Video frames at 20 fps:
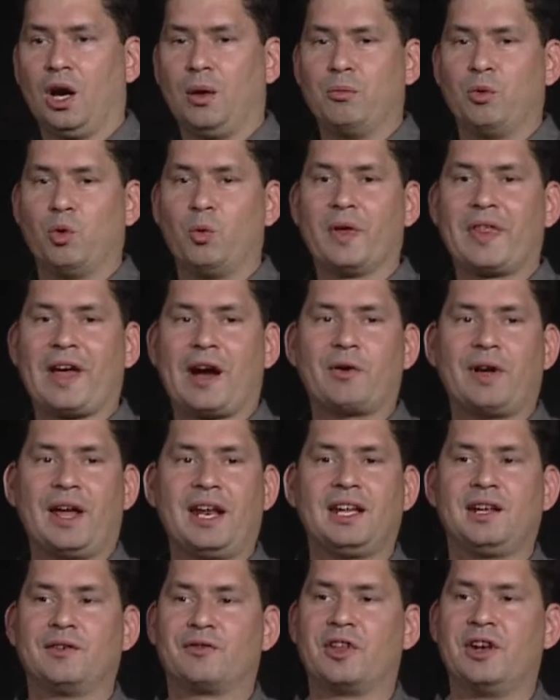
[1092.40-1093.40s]
without
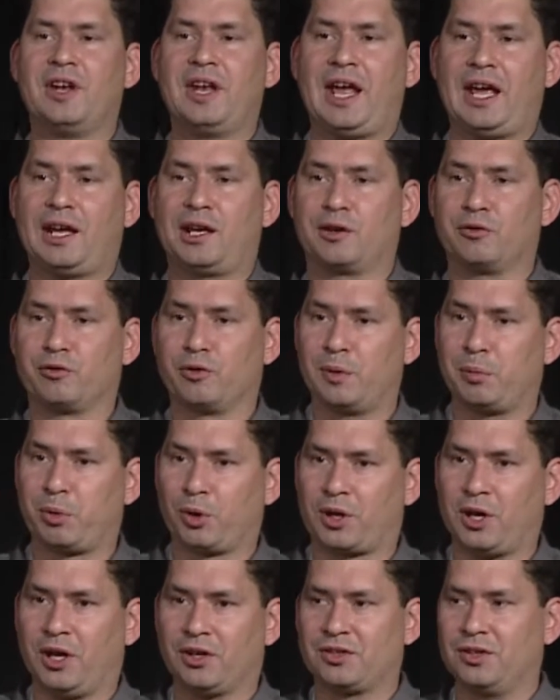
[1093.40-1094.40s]
any of the negative
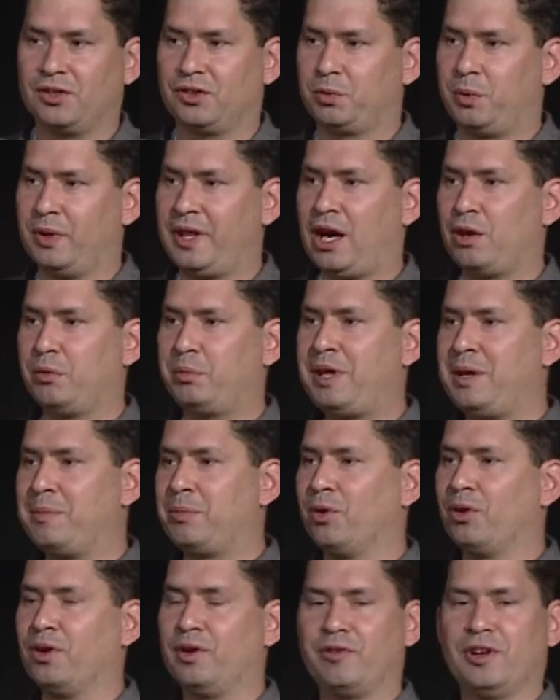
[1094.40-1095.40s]
repercussions, without
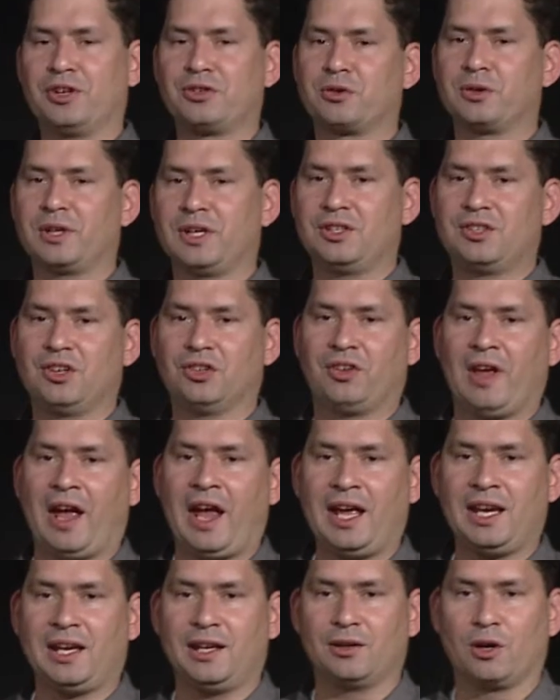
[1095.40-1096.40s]
people eventually just
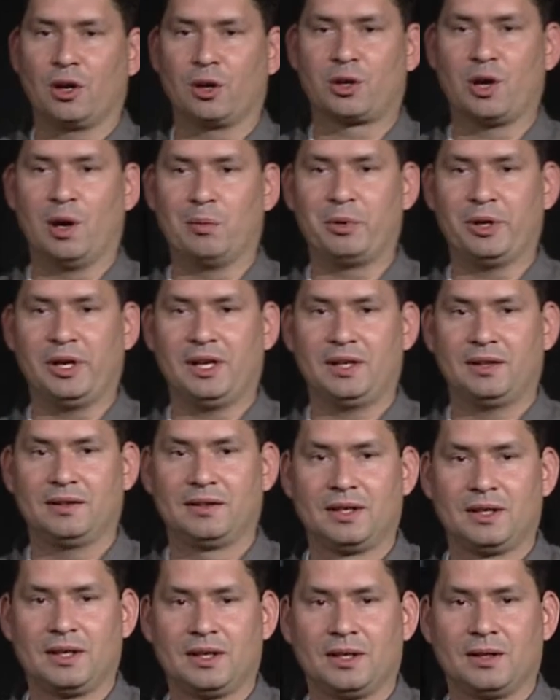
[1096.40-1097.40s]
hating our company,
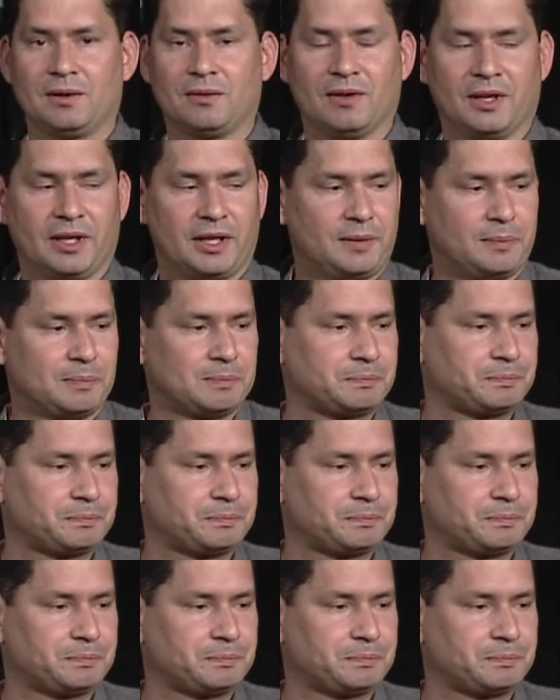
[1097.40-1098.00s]
right?